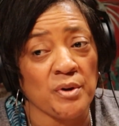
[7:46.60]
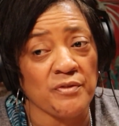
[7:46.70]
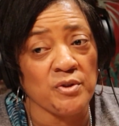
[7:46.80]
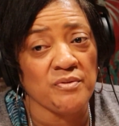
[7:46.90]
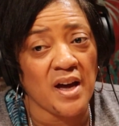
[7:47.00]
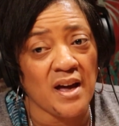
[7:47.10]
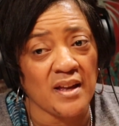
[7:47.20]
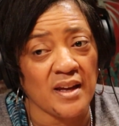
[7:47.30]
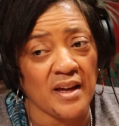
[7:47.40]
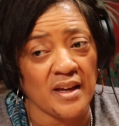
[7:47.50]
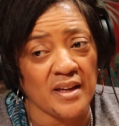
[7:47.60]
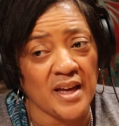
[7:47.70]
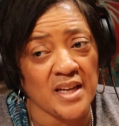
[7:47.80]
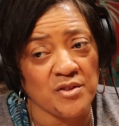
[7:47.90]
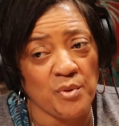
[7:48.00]
if you've got a
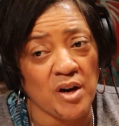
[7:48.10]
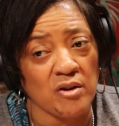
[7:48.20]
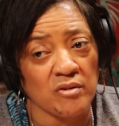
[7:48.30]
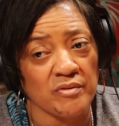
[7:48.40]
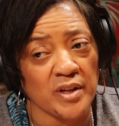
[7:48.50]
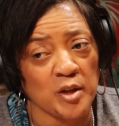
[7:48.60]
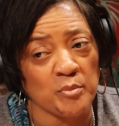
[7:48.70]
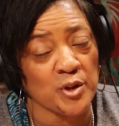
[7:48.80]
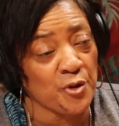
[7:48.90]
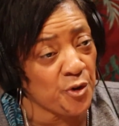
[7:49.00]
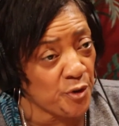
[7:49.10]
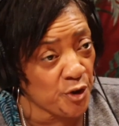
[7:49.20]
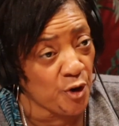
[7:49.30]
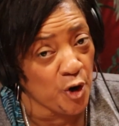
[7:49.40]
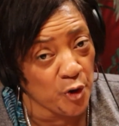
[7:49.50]
K-12 learner in
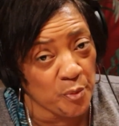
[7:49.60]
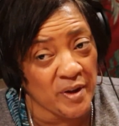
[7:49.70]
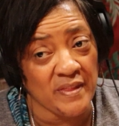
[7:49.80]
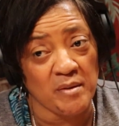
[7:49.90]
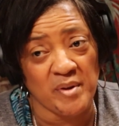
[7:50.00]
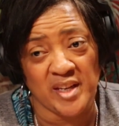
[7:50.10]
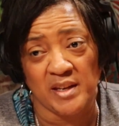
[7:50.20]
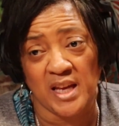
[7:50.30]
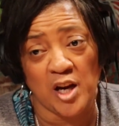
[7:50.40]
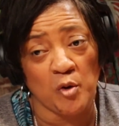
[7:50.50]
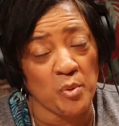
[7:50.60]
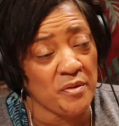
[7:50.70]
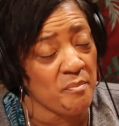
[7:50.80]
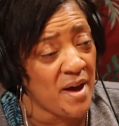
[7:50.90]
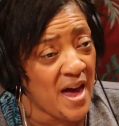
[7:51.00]
your home and they may need help
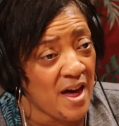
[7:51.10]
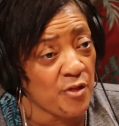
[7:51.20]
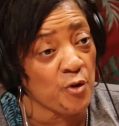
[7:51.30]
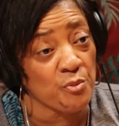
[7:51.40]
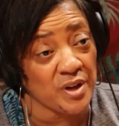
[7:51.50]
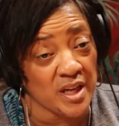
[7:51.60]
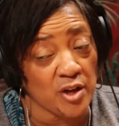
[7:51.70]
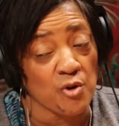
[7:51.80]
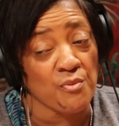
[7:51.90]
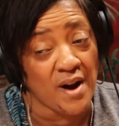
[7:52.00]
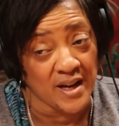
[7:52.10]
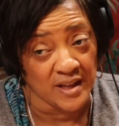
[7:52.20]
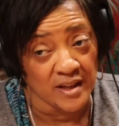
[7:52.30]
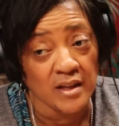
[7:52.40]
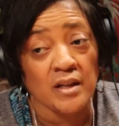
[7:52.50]
with math or reading or
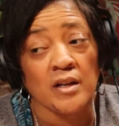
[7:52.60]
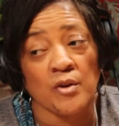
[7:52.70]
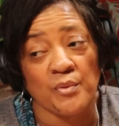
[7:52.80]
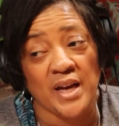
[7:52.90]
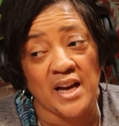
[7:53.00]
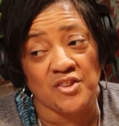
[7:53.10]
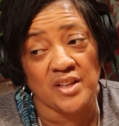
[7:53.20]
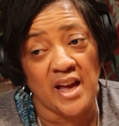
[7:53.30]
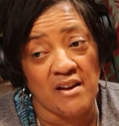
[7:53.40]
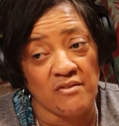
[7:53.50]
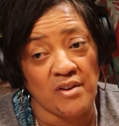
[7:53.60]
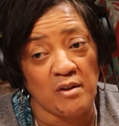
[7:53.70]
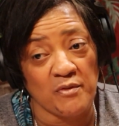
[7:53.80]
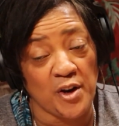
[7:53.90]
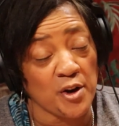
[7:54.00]
writing, we actually have
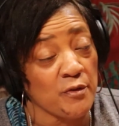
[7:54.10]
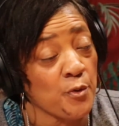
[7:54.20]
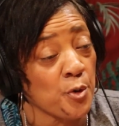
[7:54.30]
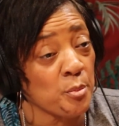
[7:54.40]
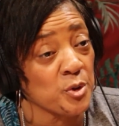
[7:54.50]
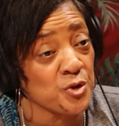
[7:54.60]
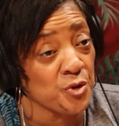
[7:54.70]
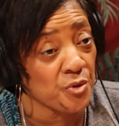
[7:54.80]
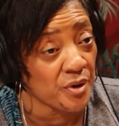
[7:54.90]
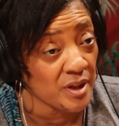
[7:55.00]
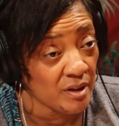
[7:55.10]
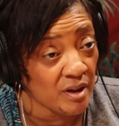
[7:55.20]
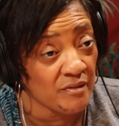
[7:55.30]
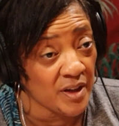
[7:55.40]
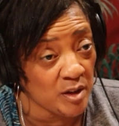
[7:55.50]
very affordable tutoring
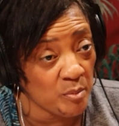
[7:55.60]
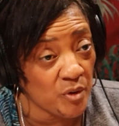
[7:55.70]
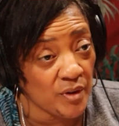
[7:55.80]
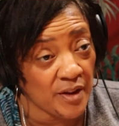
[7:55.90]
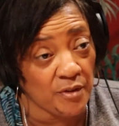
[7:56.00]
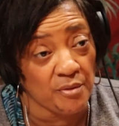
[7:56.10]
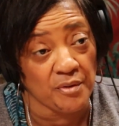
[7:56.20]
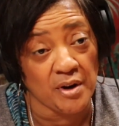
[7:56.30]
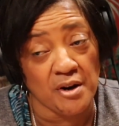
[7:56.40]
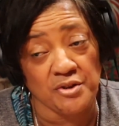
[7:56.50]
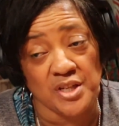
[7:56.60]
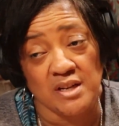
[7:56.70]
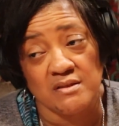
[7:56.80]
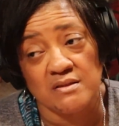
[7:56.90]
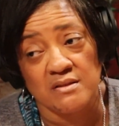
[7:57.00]
available at the Roanoke Higher
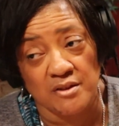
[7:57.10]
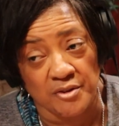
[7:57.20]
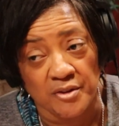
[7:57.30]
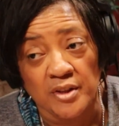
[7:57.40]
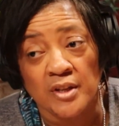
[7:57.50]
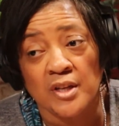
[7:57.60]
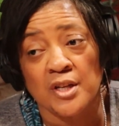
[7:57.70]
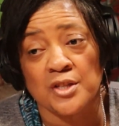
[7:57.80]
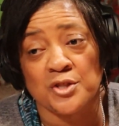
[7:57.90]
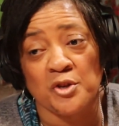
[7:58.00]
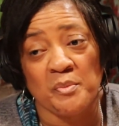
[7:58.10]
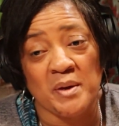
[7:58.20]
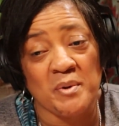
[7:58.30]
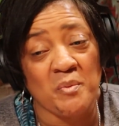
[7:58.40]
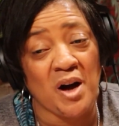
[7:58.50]
Education Center. So
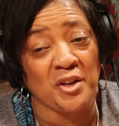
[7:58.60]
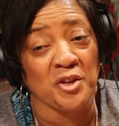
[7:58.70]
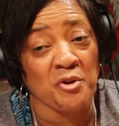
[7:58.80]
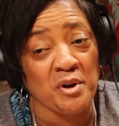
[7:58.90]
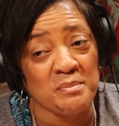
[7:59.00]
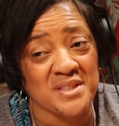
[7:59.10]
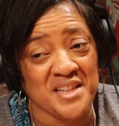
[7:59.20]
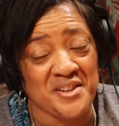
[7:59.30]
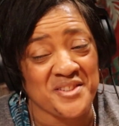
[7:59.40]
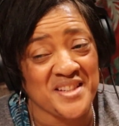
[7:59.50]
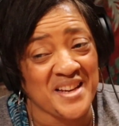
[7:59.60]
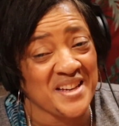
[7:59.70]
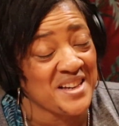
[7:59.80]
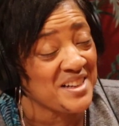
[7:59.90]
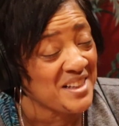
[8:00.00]
maybe while you're upstairs taking a